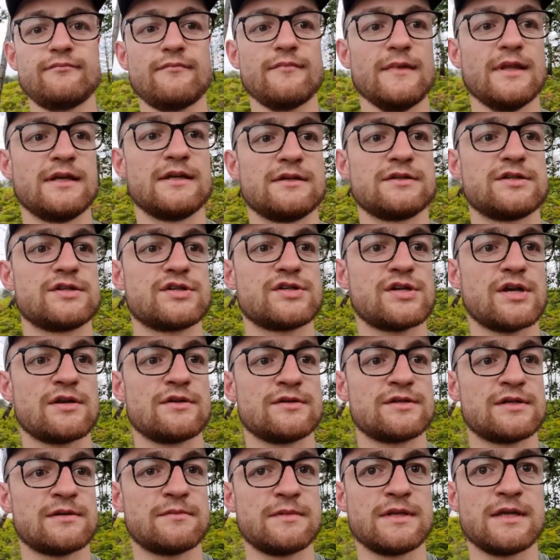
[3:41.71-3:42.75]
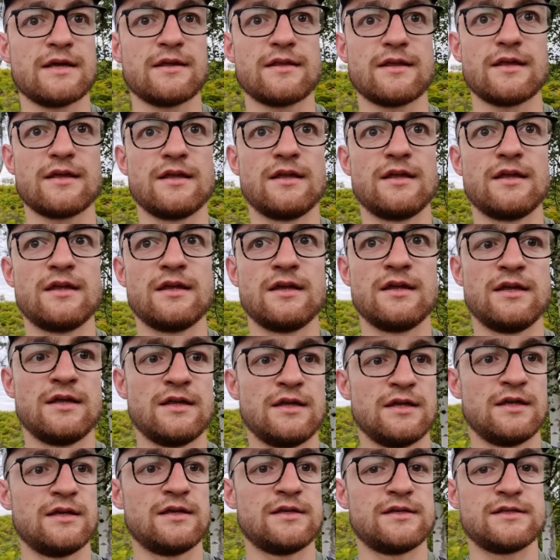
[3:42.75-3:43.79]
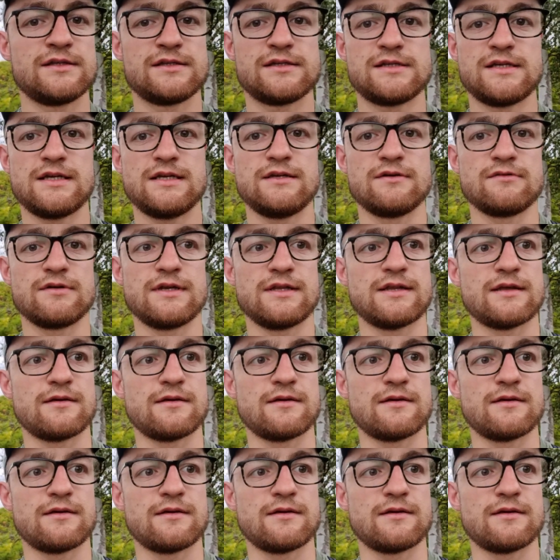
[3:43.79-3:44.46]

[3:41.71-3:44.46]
I'll just show you some of the other scenery